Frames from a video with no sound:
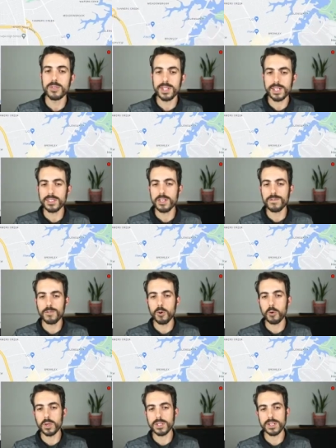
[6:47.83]
to
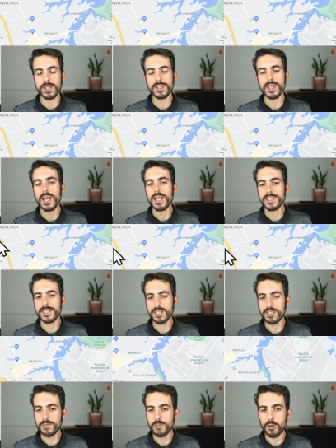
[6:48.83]
64, which is
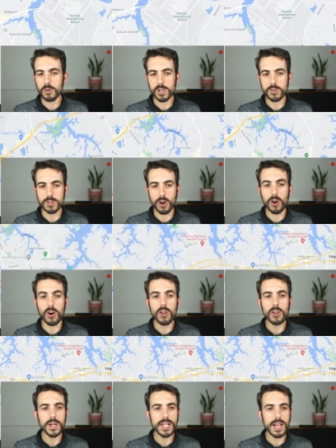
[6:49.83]
64 goes
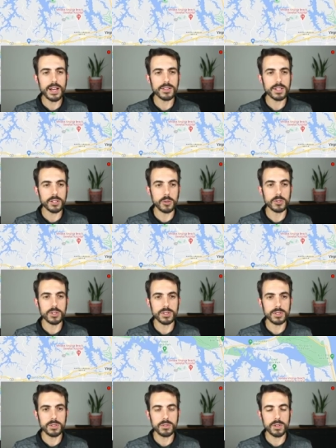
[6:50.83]
all the way down closer
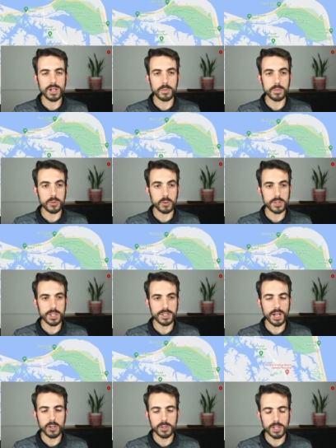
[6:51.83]
to up towards the
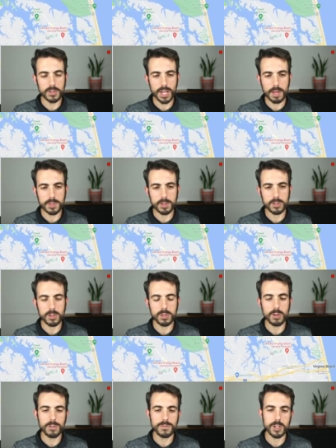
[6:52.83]
tunnel near Hampton,
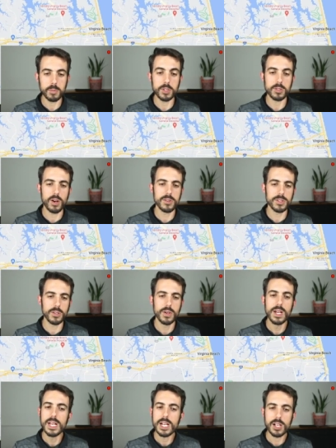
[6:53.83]
Norfolk, but you're
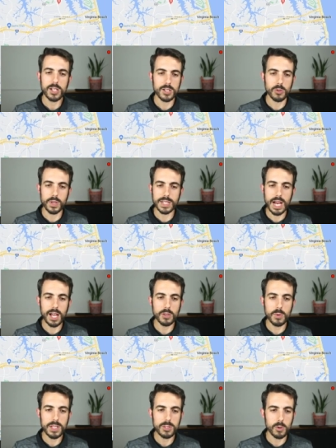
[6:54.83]
also going down
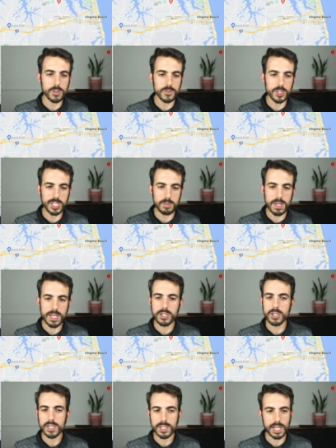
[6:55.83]
the way towards Virginia
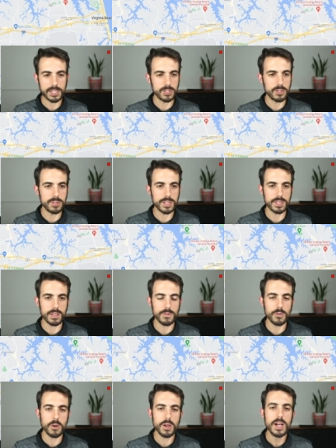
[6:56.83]
Beach, connects to
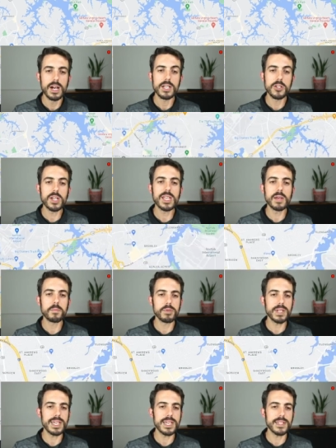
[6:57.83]
264. You can get
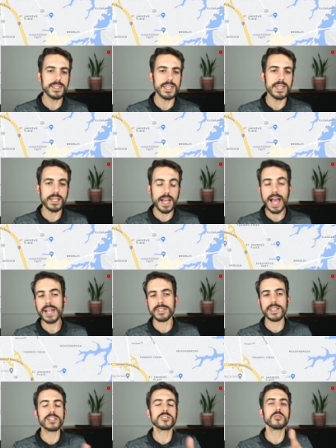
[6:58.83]
pretty easy
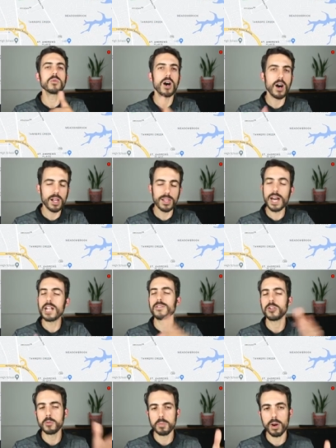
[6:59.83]
access to a lot of other